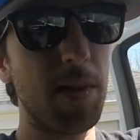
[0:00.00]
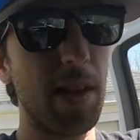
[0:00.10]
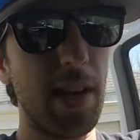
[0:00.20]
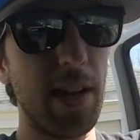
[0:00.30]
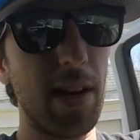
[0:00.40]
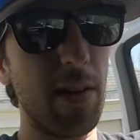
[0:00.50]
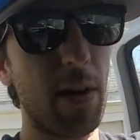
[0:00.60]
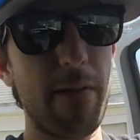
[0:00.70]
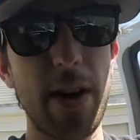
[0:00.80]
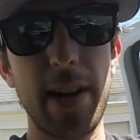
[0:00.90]
and if
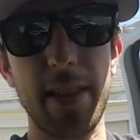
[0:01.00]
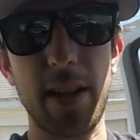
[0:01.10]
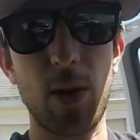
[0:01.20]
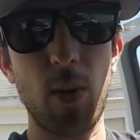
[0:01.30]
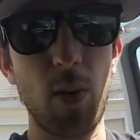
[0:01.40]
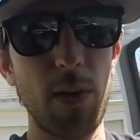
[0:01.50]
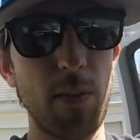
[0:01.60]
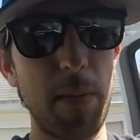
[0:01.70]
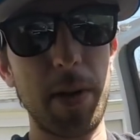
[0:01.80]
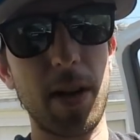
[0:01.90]
I find anything cool,
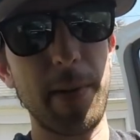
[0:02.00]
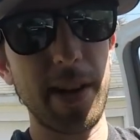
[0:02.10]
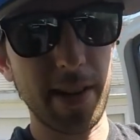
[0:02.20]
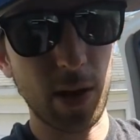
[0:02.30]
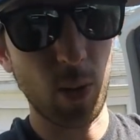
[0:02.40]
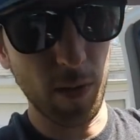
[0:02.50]
if I pick up anything cool,